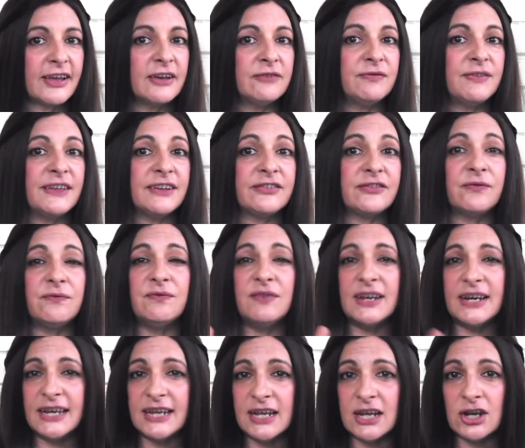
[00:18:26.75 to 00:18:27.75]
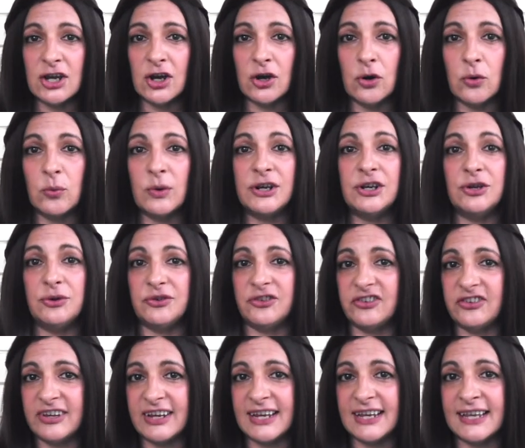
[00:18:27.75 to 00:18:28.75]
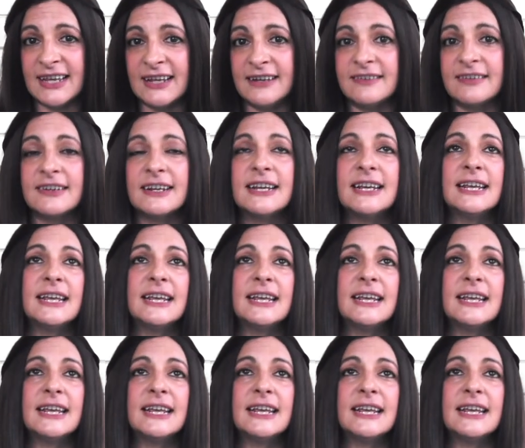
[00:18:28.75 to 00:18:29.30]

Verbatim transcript: of this video when you see it.